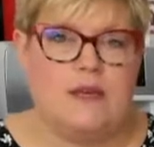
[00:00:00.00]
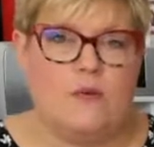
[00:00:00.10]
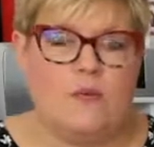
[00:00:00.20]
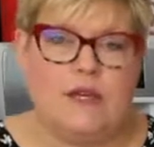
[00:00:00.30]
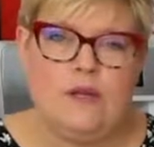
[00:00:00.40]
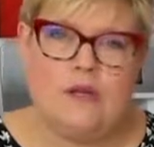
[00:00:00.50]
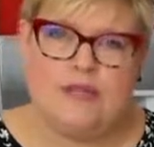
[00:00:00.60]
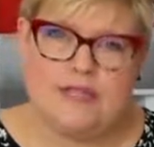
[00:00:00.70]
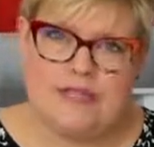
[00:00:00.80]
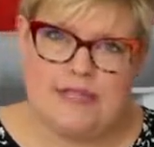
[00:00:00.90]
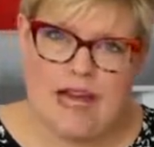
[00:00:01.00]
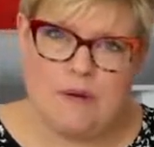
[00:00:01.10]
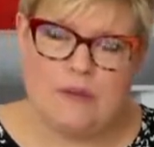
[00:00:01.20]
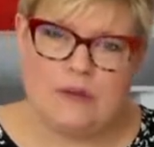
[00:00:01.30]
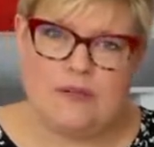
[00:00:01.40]
When you
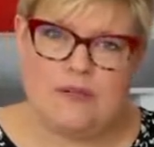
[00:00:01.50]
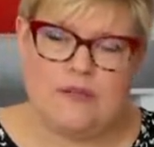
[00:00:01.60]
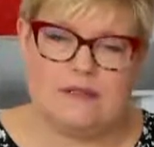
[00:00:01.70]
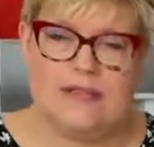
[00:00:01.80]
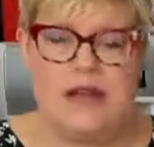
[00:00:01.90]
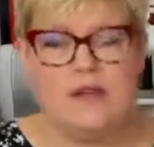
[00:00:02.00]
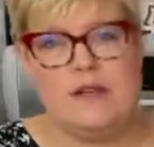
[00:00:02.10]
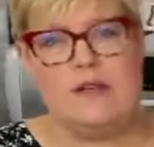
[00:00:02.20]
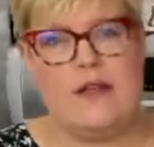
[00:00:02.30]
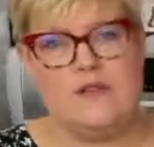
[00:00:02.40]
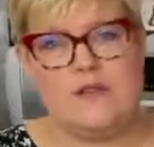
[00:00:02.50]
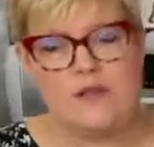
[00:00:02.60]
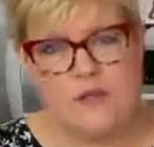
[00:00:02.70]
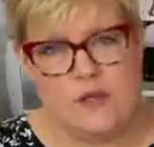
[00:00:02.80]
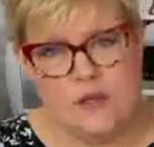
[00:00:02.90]
stop with your needle down and you have to
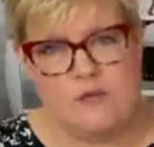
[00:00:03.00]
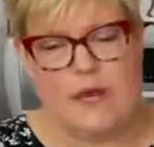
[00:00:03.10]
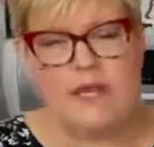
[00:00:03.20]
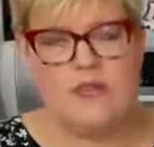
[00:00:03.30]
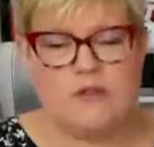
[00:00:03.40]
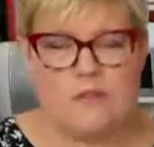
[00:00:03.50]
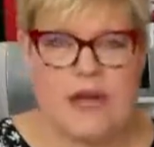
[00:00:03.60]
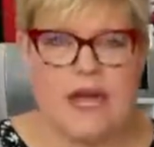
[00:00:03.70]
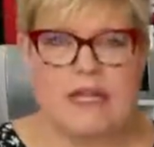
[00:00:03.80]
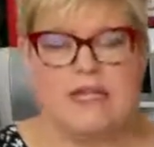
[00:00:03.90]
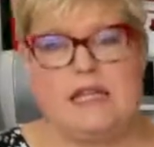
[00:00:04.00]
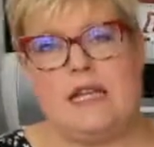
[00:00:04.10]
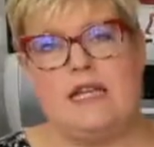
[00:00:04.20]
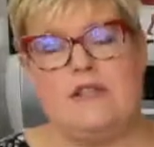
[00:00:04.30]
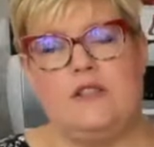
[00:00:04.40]
rearrange your bag to
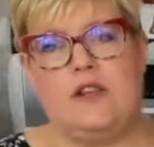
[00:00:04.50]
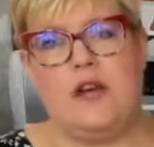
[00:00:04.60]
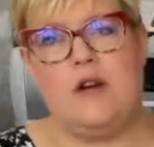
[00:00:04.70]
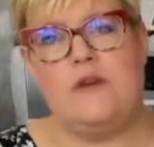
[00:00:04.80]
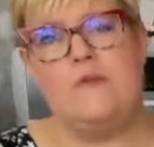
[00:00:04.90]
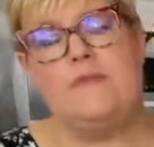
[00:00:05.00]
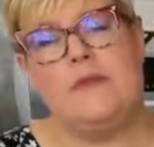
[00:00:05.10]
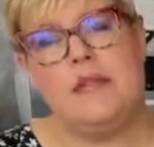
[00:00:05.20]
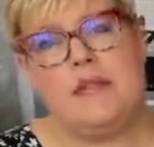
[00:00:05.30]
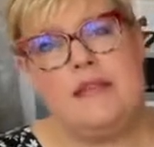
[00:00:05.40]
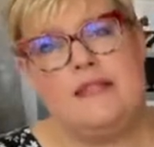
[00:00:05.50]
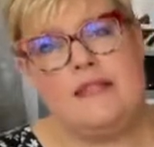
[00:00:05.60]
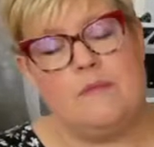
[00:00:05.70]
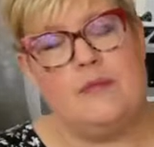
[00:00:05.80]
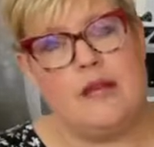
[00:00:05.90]
get it to go, it's
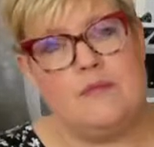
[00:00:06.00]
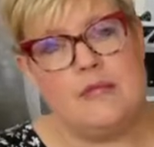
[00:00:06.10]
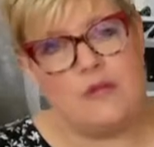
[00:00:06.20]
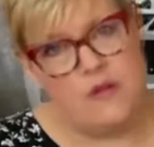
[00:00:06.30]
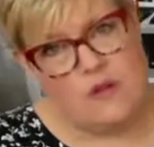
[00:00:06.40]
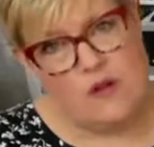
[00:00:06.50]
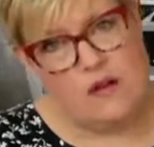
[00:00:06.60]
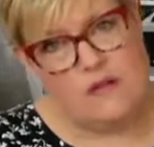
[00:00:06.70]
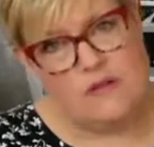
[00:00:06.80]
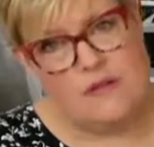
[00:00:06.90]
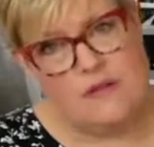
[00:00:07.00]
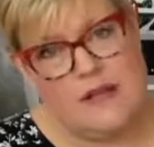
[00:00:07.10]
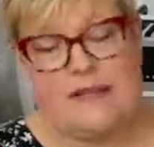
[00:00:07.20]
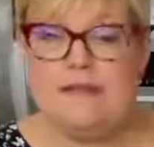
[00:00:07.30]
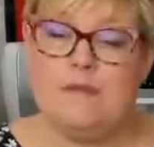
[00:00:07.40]
sometimes a struggle,
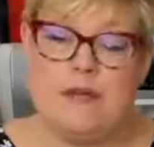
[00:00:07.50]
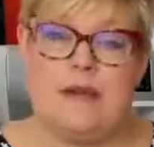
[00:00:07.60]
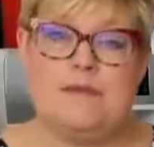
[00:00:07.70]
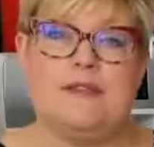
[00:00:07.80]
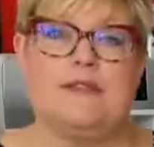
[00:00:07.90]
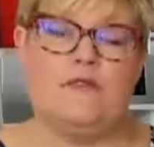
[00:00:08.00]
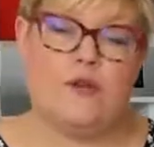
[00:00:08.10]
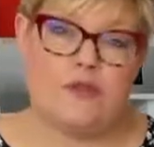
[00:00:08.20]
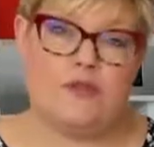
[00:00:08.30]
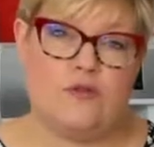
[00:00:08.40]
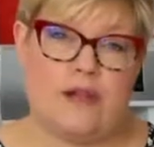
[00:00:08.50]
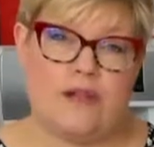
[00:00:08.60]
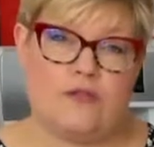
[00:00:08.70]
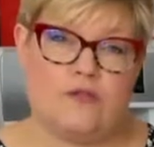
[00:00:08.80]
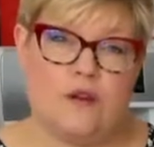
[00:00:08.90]
and sometimes it's a
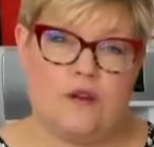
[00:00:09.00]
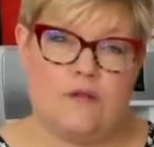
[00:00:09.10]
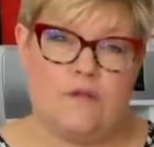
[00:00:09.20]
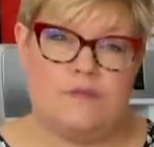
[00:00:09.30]
frustrating struggle.